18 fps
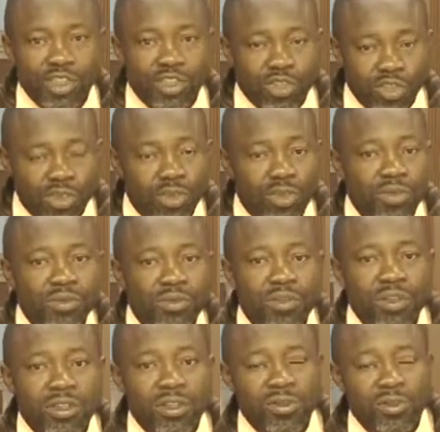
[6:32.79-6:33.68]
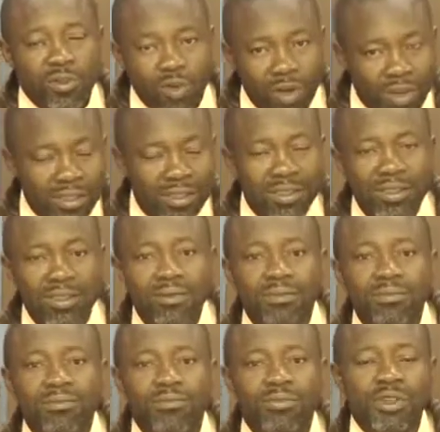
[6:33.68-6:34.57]
To one,
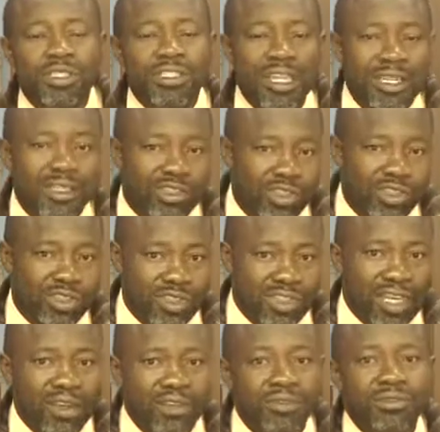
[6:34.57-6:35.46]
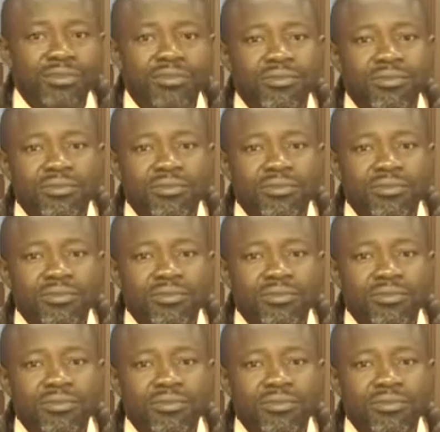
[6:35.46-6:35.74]
protect yourself.